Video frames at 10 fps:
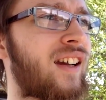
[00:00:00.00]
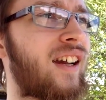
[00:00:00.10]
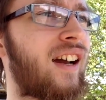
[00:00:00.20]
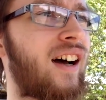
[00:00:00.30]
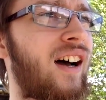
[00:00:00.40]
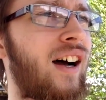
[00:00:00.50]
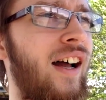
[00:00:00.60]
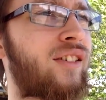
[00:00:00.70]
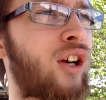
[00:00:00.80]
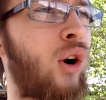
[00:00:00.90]
He uh,
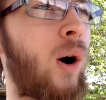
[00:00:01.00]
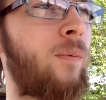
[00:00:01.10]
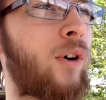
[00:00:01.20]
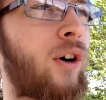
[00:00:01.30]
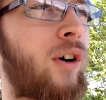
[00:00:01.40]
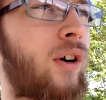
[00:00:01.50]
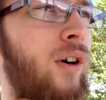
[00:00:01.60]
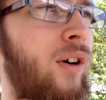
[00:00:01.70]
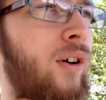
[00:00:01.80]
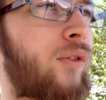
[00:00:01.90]
had to go home for
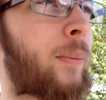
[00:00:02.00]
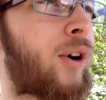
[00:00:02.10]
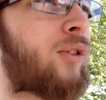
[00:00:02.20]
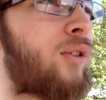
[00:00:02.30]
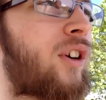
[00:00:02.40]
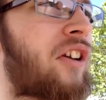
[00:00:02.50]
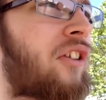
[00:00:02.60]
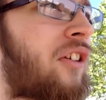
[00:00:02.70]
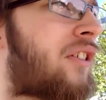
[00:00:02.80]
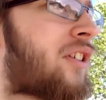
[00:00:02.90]
personal
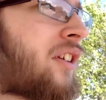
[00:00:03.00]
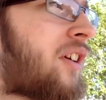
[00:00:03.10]
reasons.